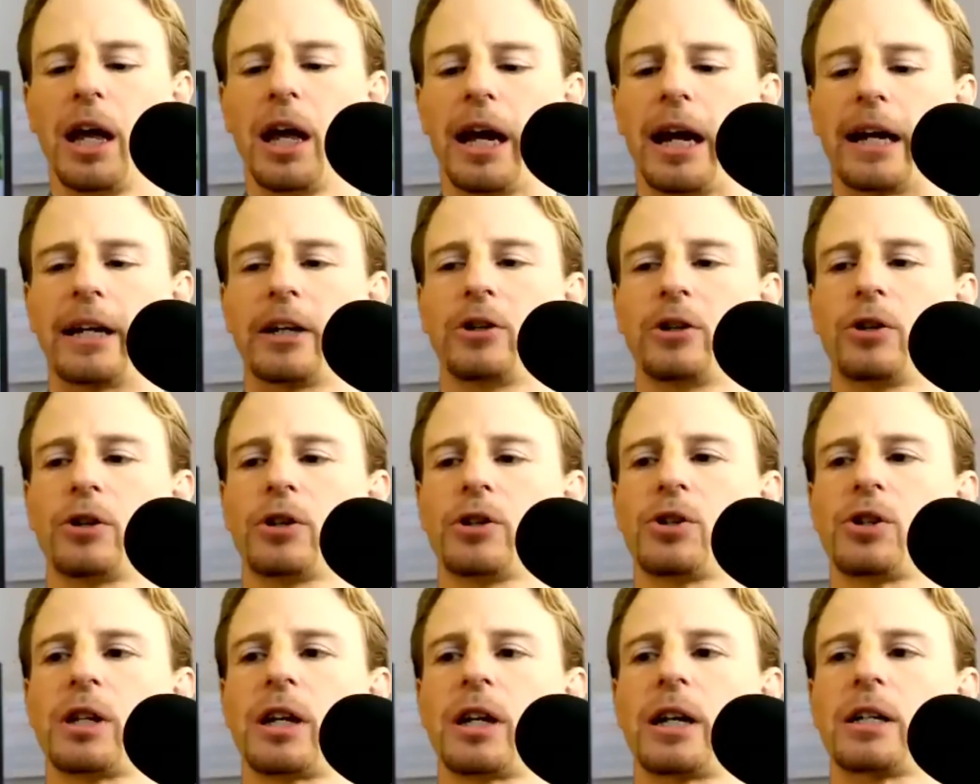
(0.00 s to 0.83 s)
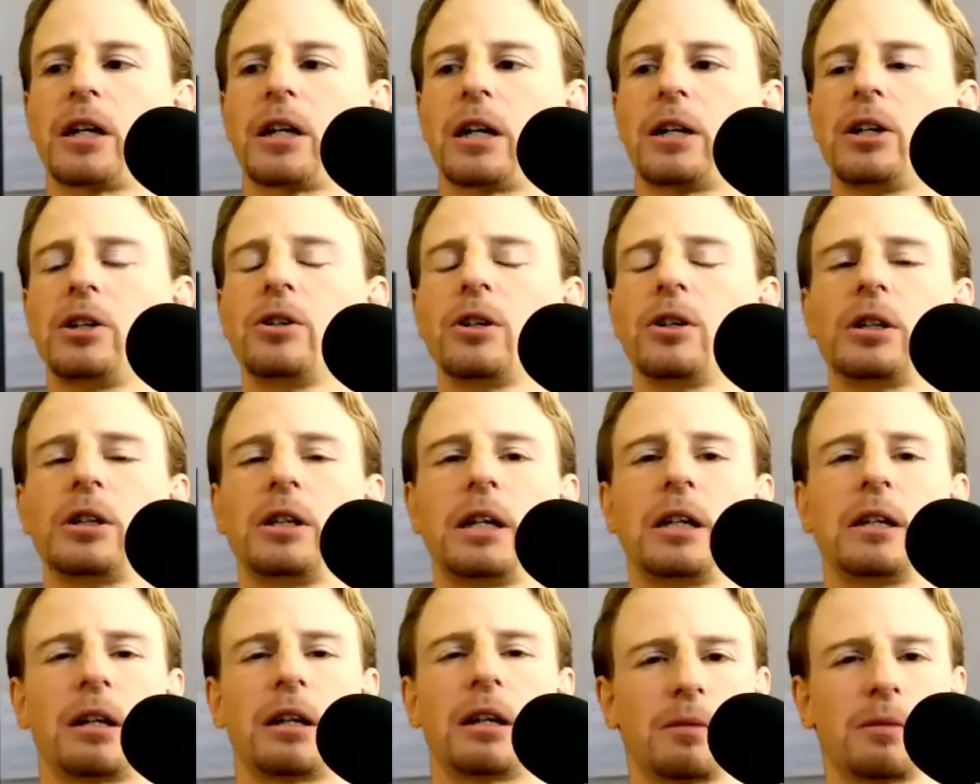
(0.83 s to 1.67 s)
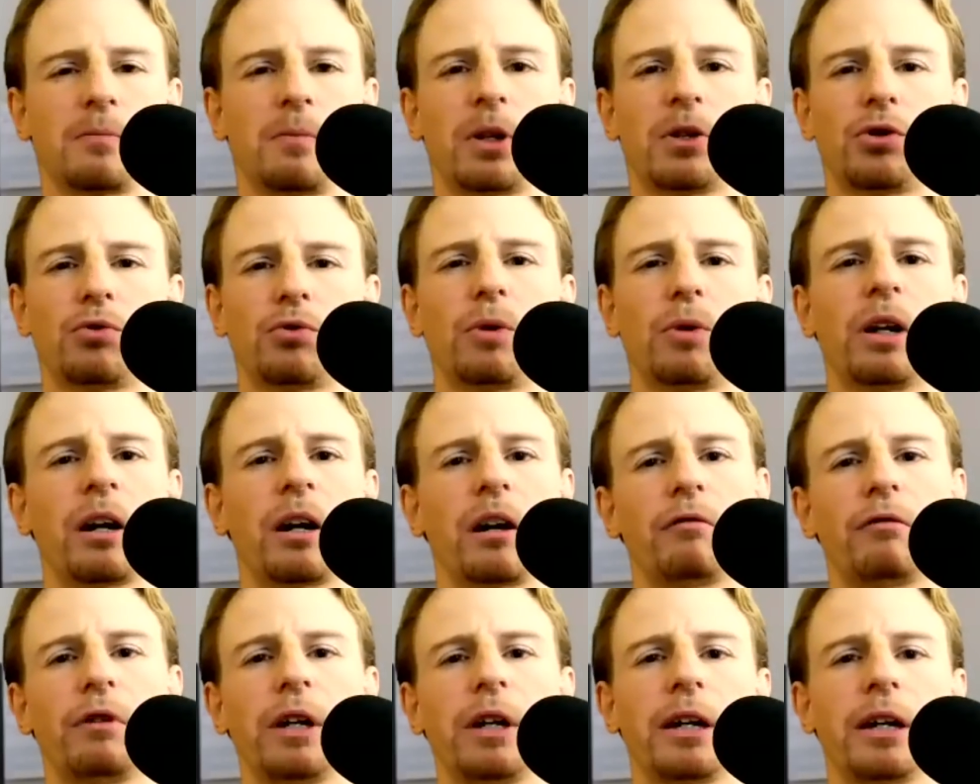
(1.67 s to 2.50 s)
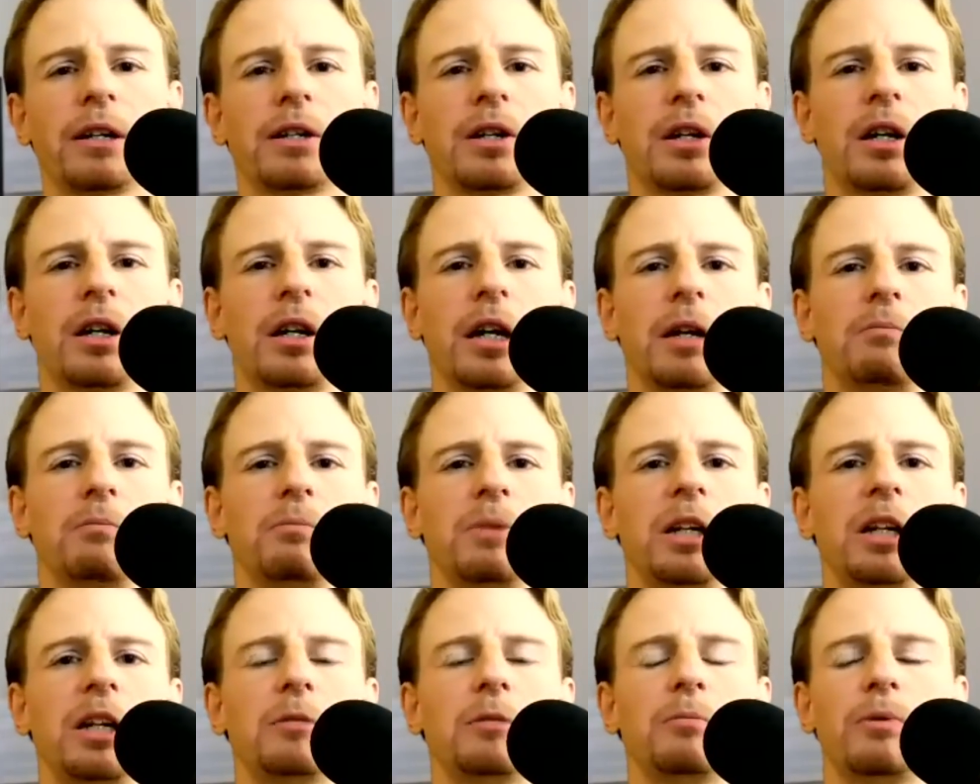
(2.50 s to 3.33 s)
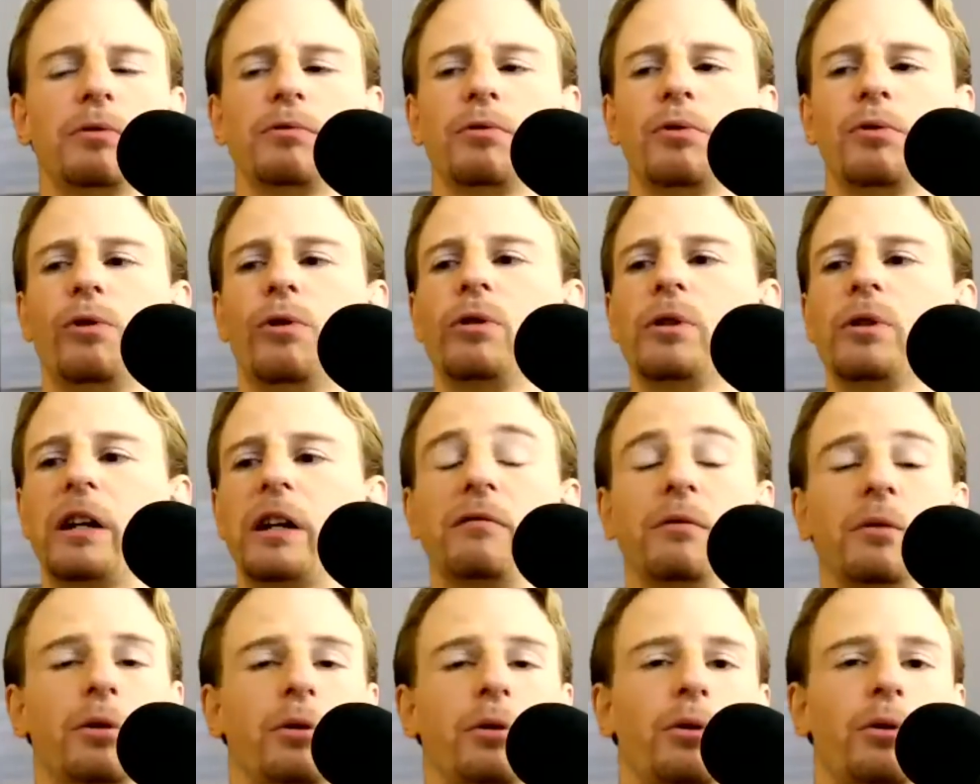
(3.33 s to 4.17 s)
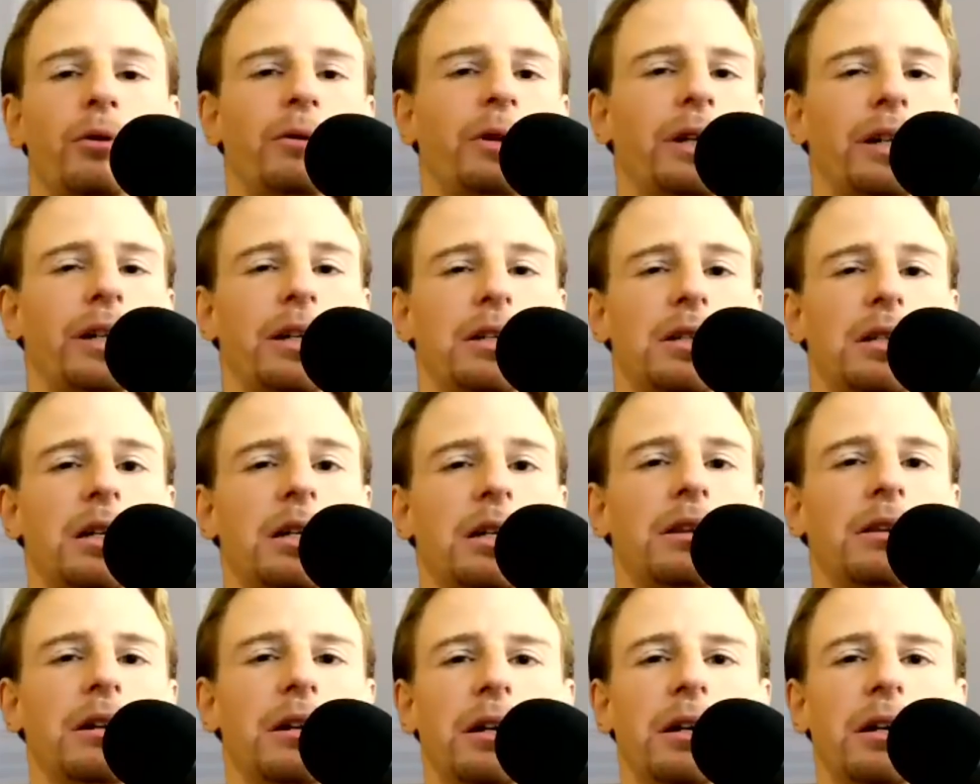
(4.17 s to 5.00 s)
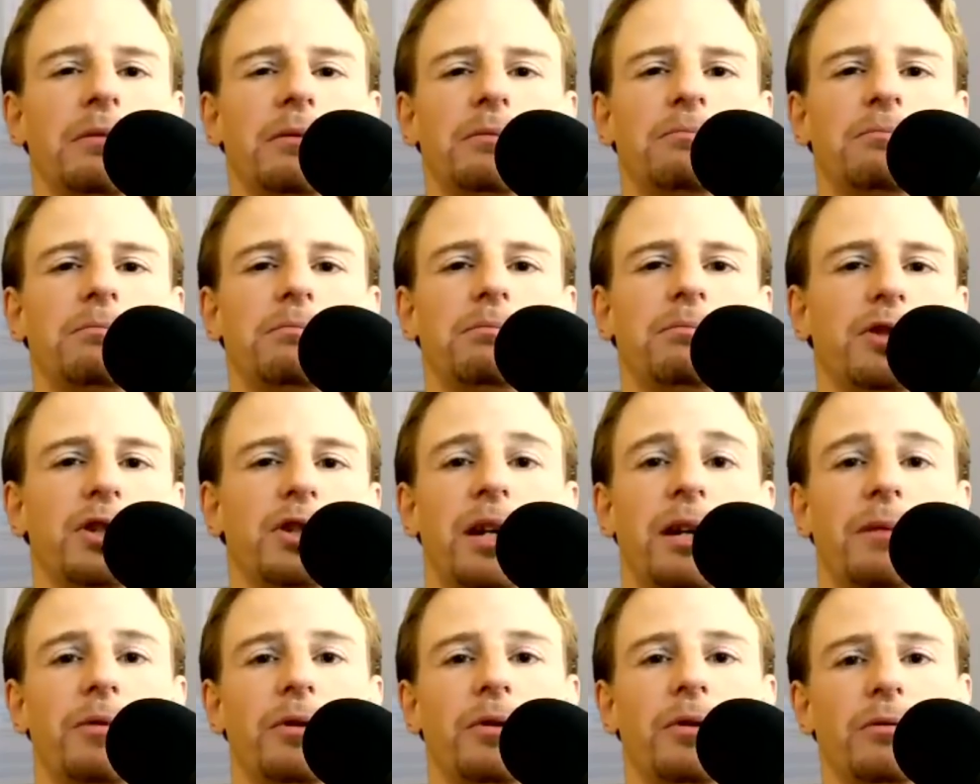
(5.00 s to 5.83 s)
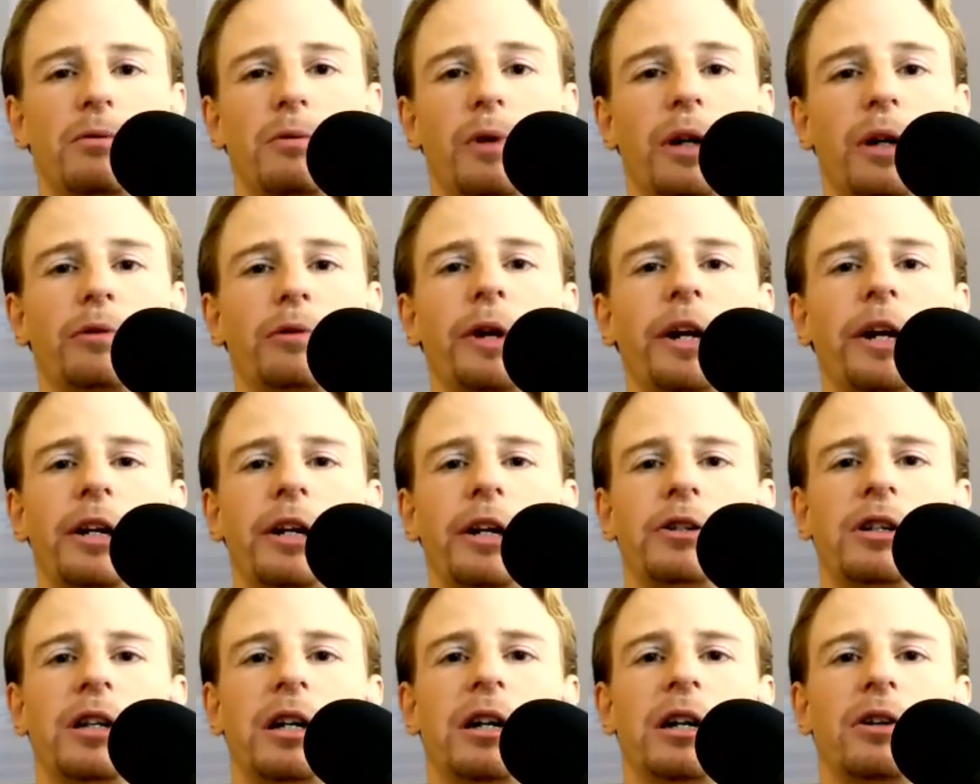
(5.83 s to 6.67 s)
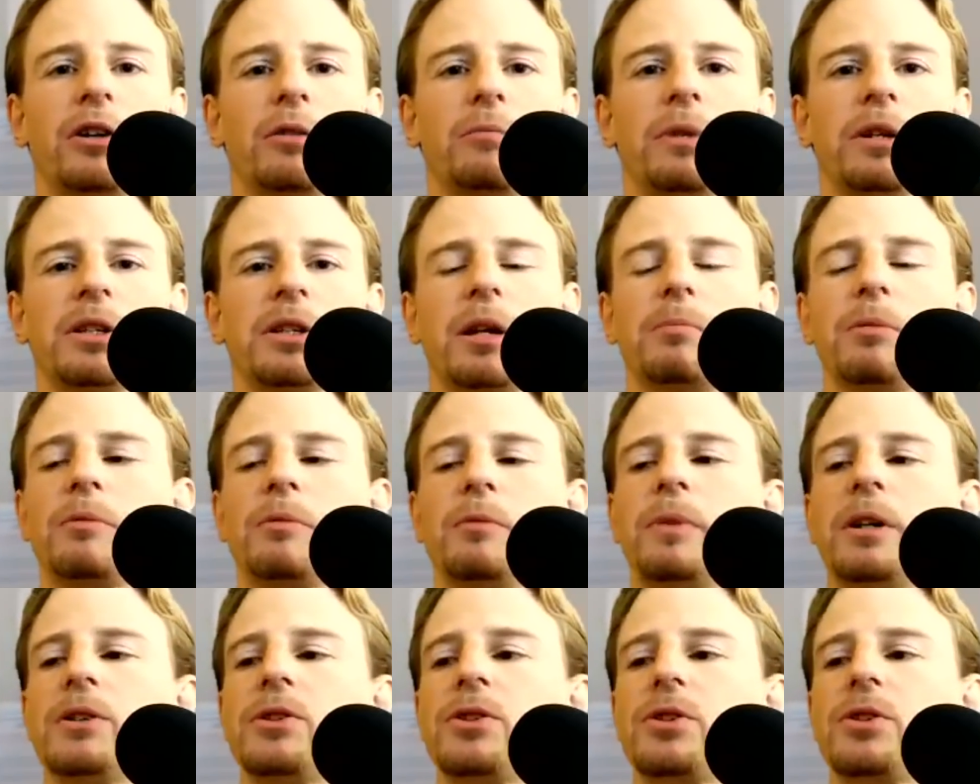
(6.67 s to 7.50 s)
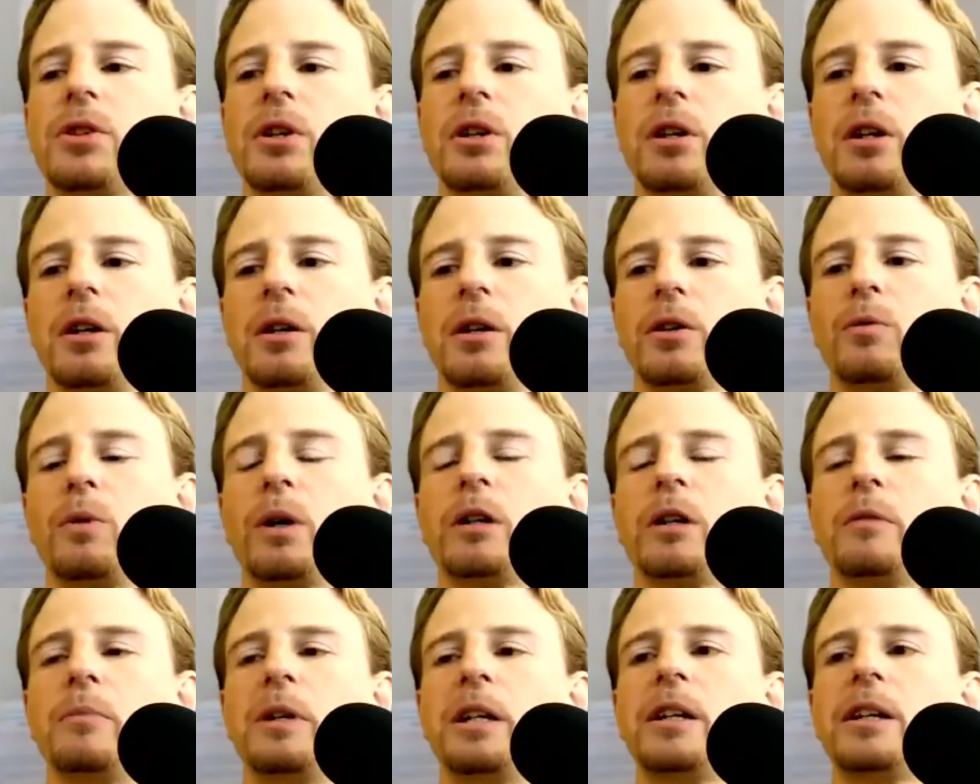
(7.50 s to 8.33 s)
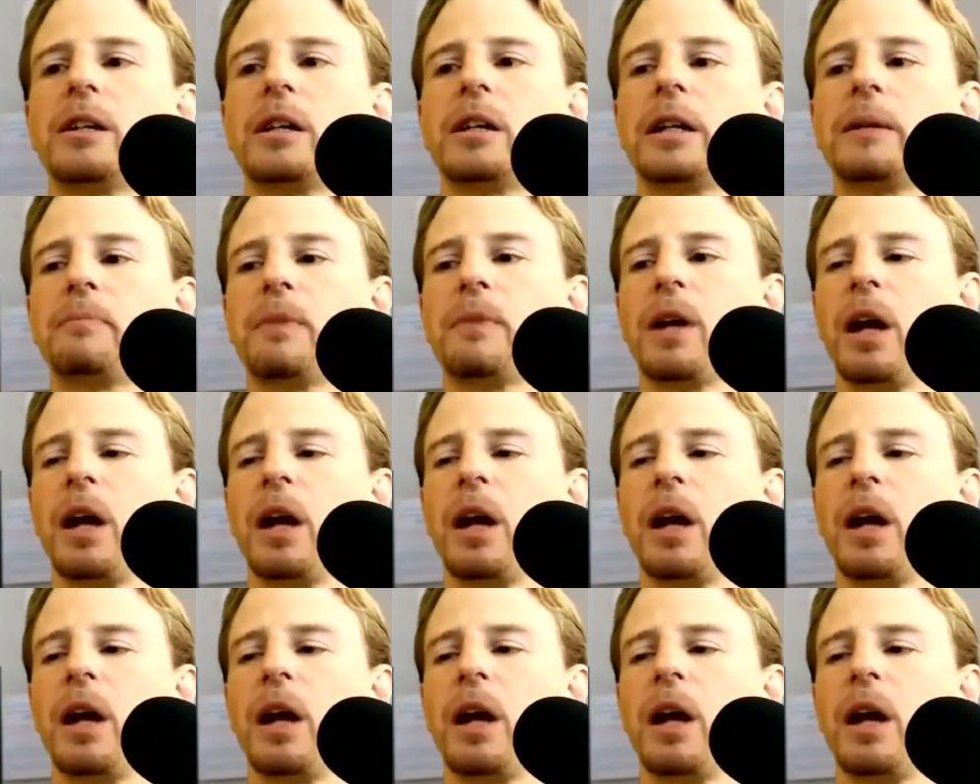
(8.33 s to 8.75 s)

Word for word: and i noticed that i did not need as much recovery as i needed before even though like i said i was able quite quickly to cut out my supplements uh, quite immediately.